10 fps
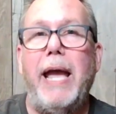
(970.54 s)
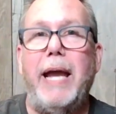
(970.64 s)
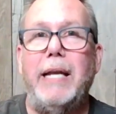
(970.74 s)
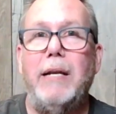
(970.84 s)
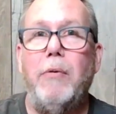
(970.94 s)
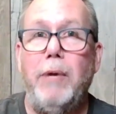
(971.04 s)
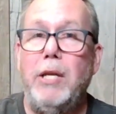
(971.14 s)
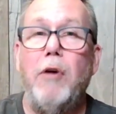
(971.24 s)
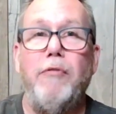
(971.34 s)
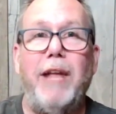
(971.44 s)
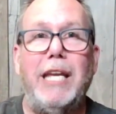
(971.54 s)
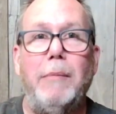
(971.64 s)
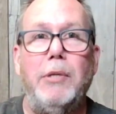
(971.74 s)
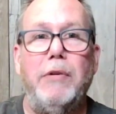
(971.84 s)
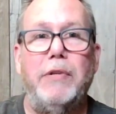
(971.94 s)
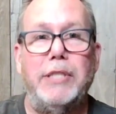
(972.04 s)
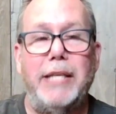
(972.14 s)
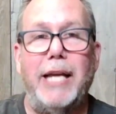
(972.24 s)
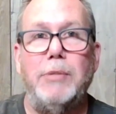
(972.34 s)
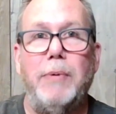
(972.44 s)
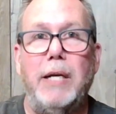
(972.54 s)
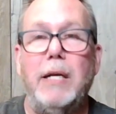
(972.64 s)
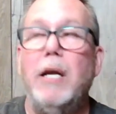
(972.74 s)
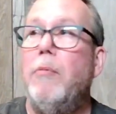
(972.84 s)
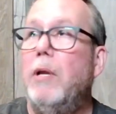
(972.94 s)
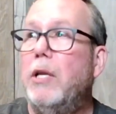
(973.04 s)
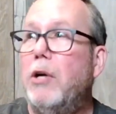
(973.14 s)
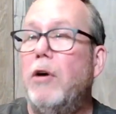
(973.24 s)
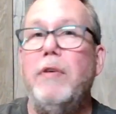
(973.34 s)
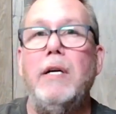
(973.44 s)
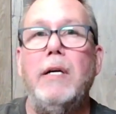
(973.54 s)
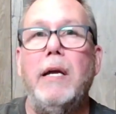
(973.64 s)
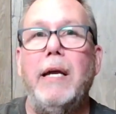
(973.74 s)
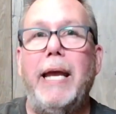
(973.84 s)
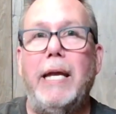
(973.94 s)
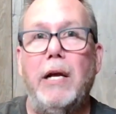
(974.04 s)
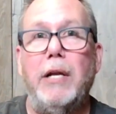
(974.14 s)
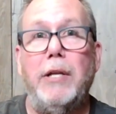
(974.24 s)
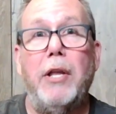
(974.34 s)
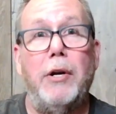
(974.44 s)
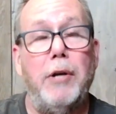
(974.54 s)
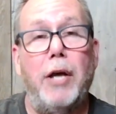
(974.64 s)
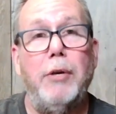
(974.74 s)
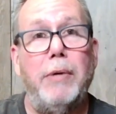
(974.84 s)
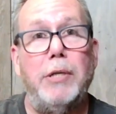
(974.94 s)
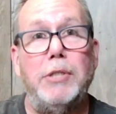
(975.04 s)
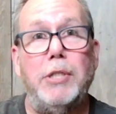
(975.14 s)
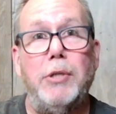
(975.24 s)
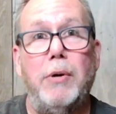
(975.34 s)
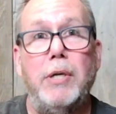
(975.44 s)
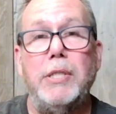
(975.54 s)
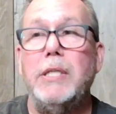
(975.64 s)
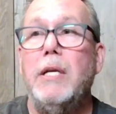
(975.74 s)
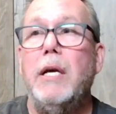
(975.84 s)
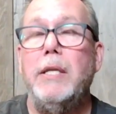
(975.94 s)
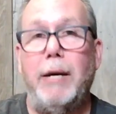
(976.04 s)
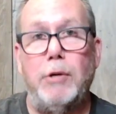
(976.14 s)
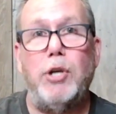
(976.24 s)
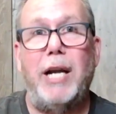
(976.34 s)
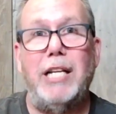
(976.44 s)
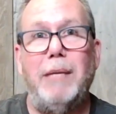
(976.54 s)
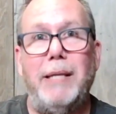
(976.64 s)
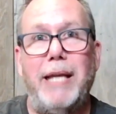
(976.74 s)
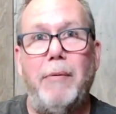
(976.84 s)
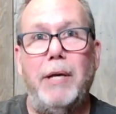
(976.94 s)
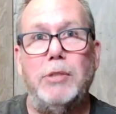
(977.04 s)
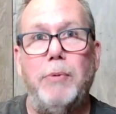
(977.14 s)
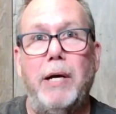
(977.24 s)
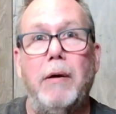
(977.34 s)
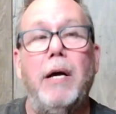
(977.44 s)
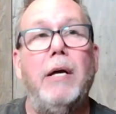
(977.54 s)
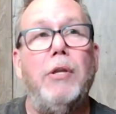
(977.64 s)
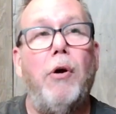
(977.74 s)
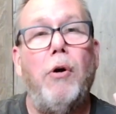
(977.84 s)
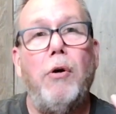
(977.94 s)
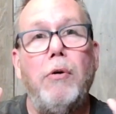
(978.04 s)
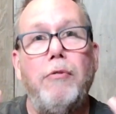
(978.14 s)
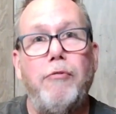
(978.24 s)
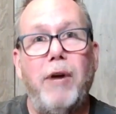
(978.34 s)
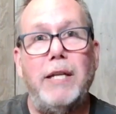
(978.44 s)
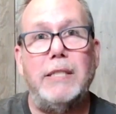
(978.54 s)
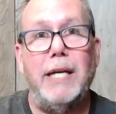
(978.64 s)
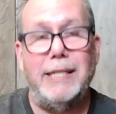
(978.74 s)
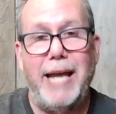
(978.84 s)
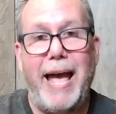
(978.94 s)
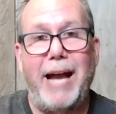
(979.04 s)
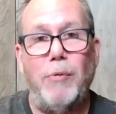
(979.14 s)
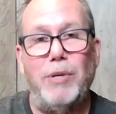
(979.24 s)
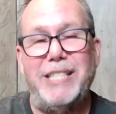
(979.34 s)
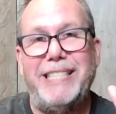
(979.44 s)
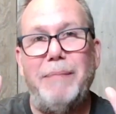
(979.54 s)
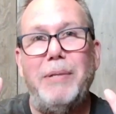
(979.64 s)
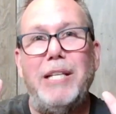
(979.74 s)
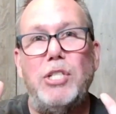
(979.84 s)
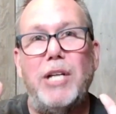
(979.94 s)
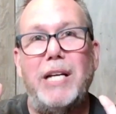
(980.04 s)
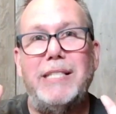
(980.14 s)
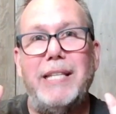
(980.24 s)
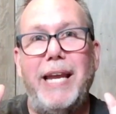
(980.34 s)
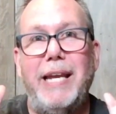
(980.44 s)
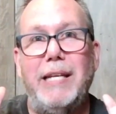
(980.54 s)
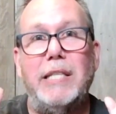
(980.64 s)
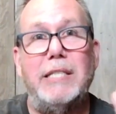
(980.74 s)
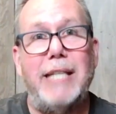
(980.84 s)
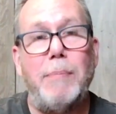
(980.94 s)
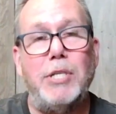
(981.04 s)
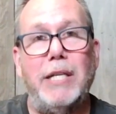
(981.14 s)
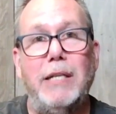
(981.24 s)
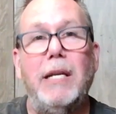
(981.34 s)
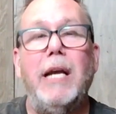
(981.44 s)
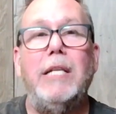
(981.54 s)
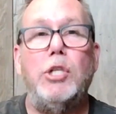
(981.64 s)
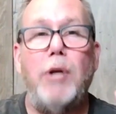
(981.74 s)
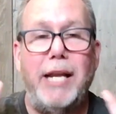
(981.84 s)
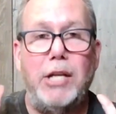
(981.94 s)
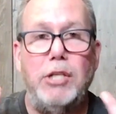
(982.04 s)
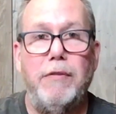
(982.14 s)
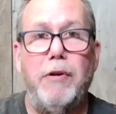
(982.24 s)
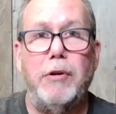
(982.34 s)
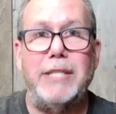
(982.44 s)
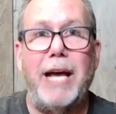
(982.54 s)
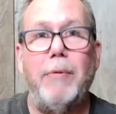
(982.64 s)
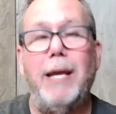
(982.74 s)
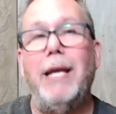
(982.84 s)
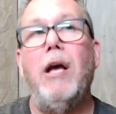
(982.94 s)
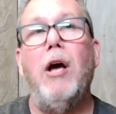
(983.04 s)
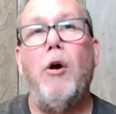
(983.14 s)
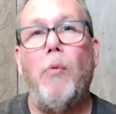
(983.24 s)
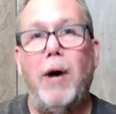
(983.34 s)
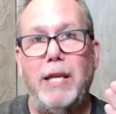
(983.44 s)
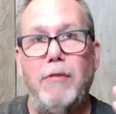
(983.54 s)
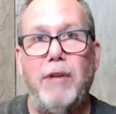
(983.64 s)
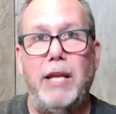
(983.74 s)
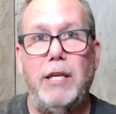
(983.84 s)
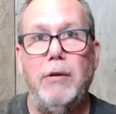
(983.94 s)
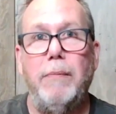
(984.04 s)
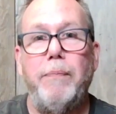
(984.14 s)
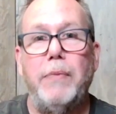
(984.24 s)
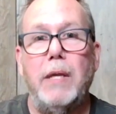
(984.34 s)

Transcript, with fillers: And we know flanking maneuvers, and guess what? We look over and other, other windows and doors, they were trying to come in that way as well. The whole front attack was simply just a deception to try to get you to focus that way while they flank you.